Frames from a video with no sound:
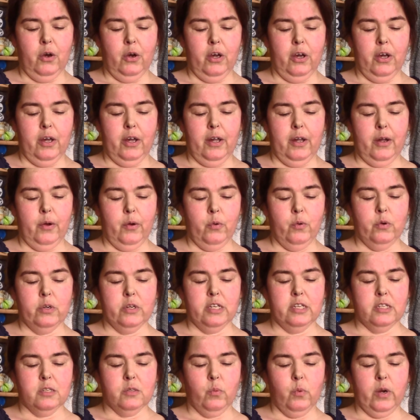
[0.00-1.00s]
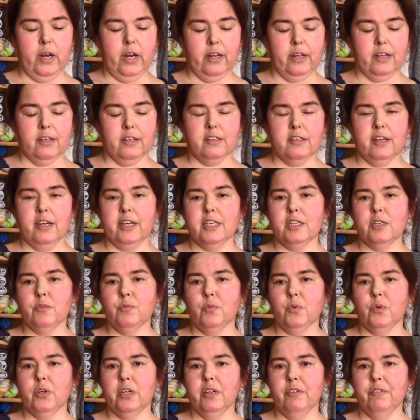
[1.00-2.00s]
who is wearing size
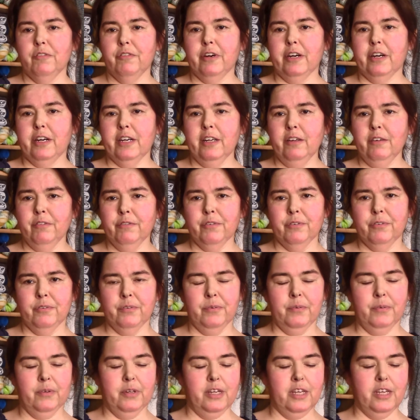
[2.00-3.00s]
45.